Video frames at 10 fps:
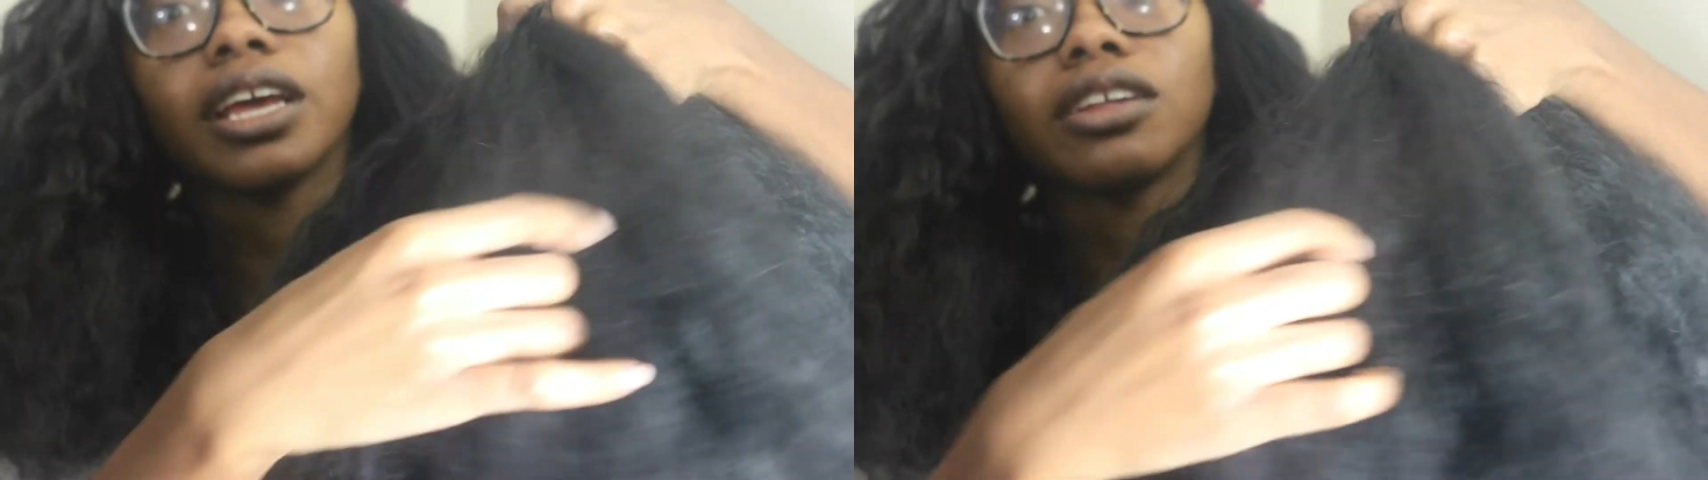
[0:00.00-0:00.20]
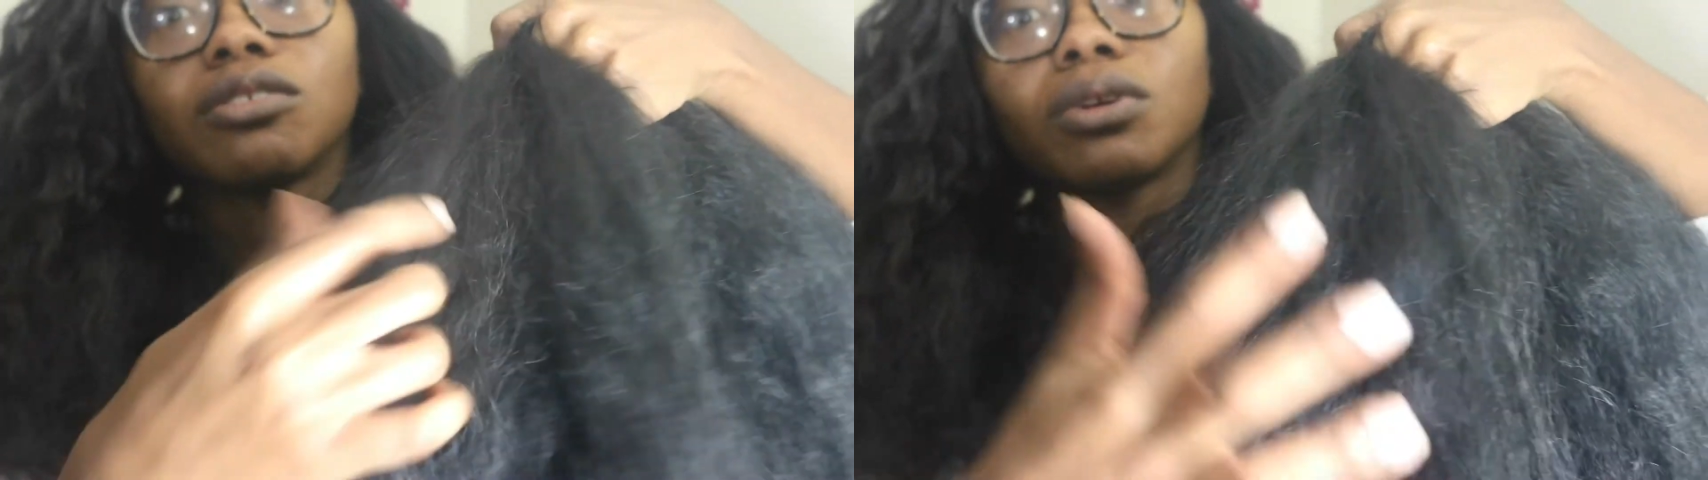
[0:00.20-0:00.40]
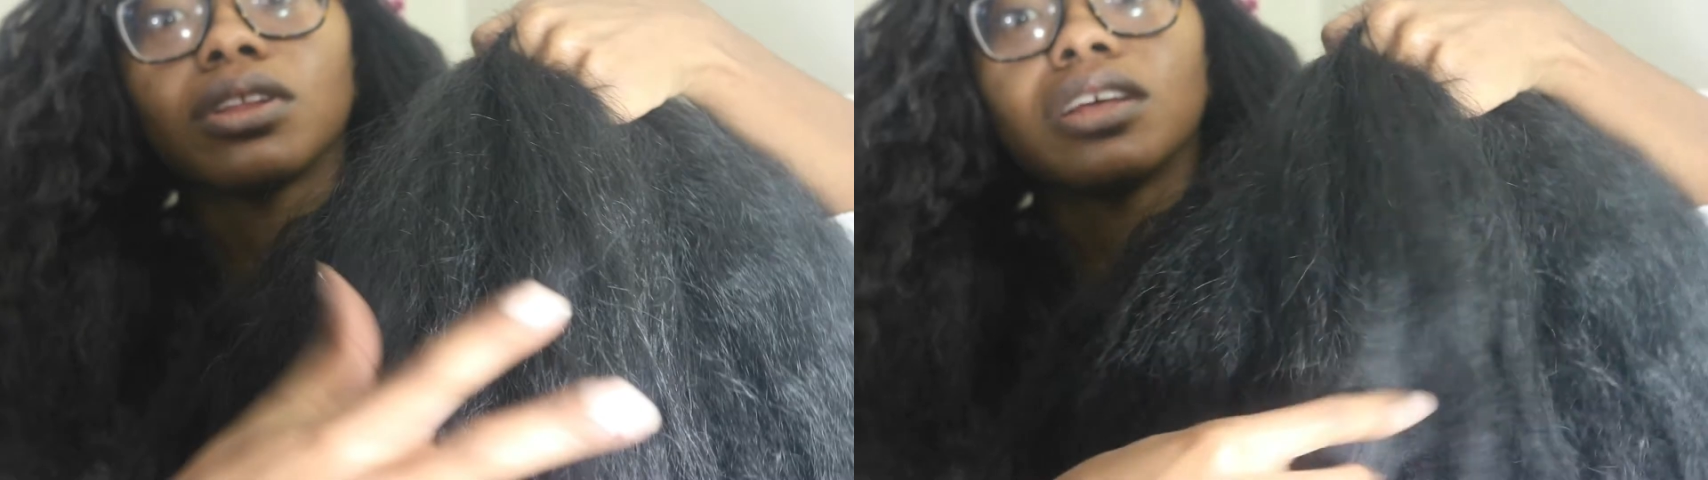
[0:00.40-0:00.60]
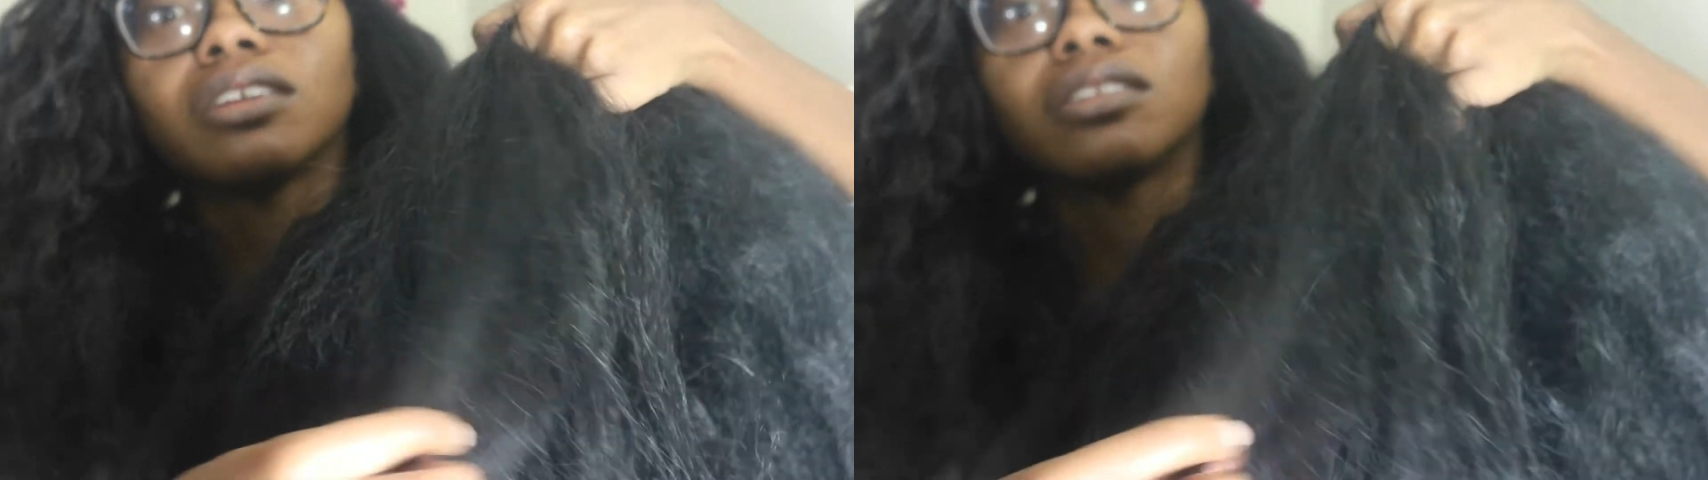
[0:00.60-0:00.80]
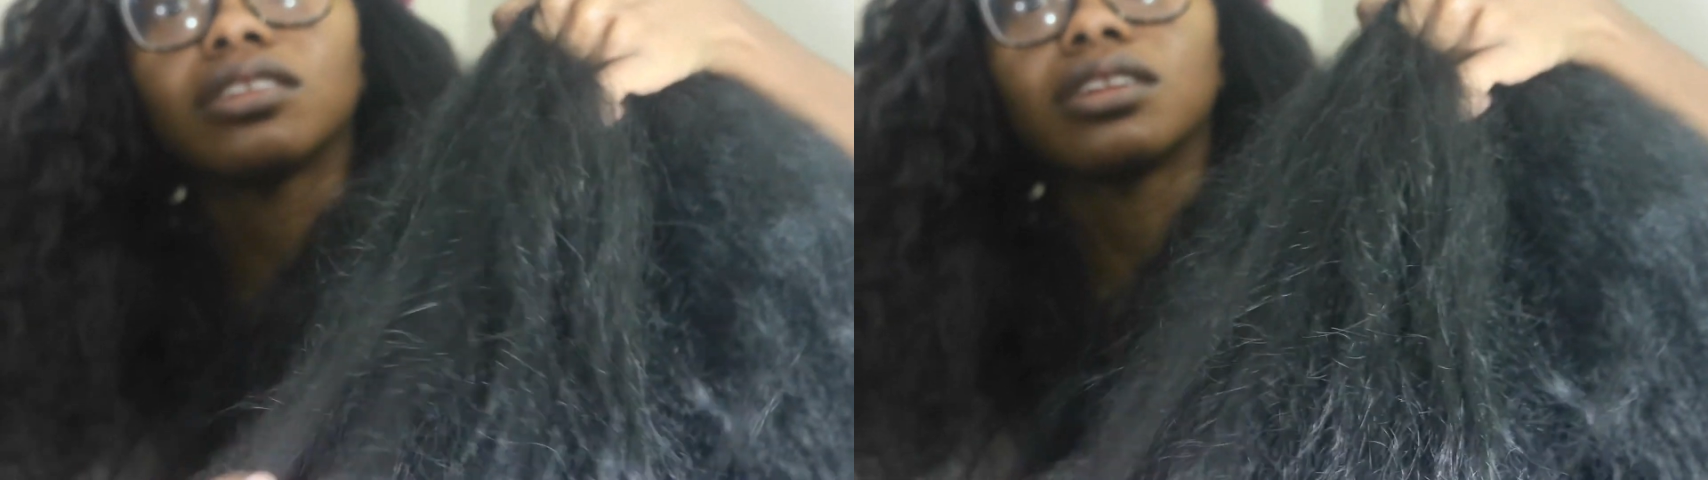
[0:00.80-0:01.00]
as where
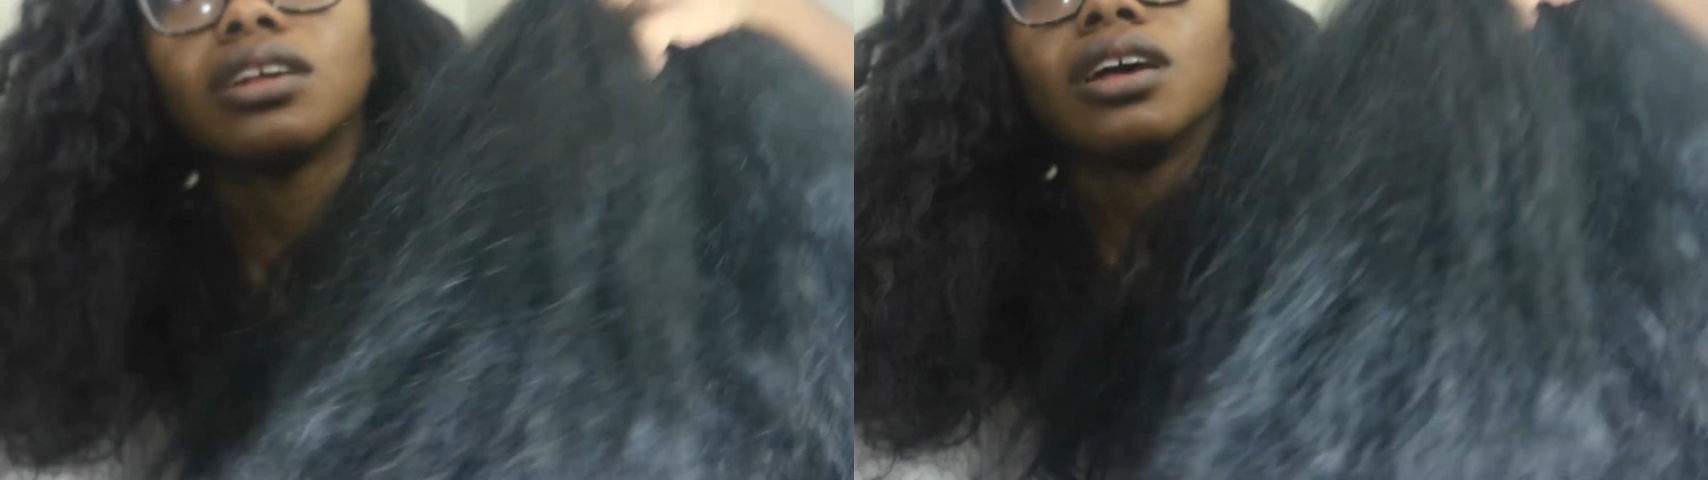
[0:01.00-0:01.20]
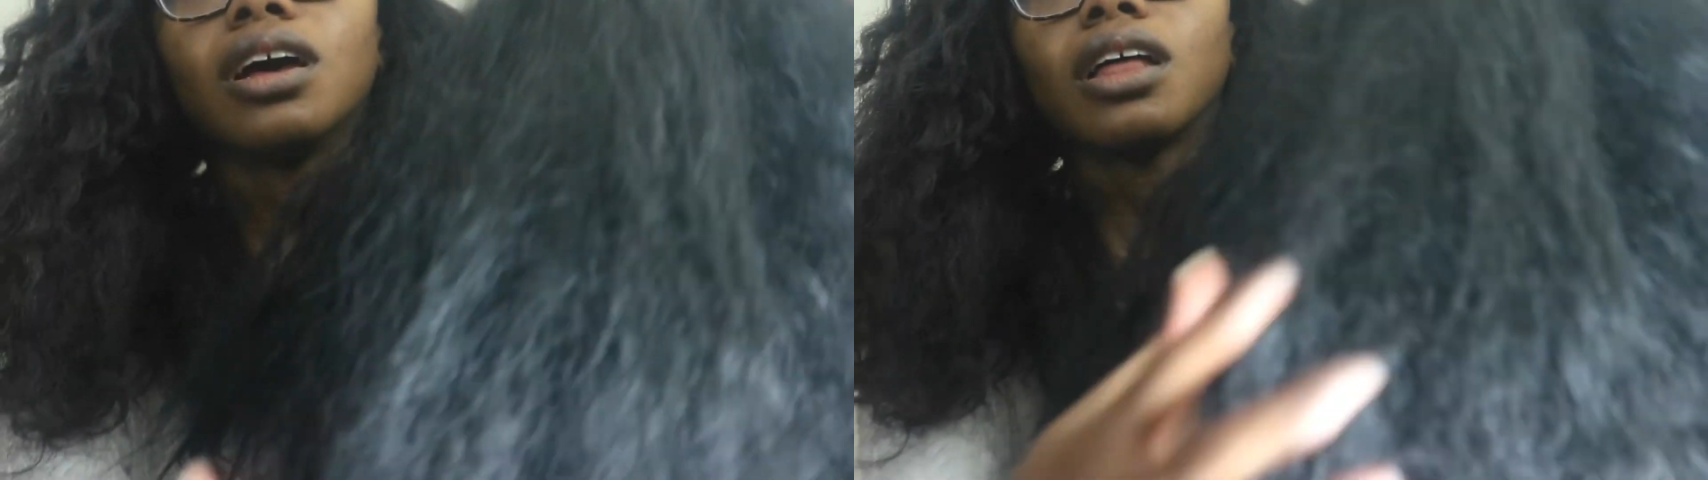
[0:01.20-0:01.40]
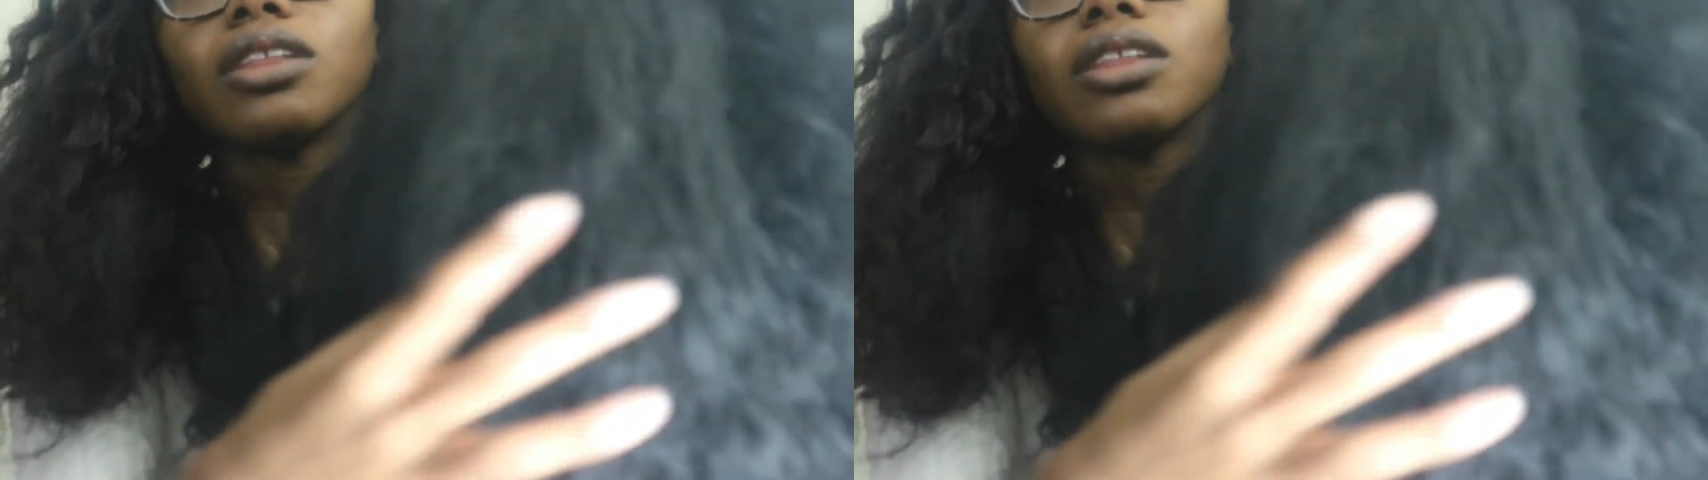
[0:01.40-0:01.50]
this is a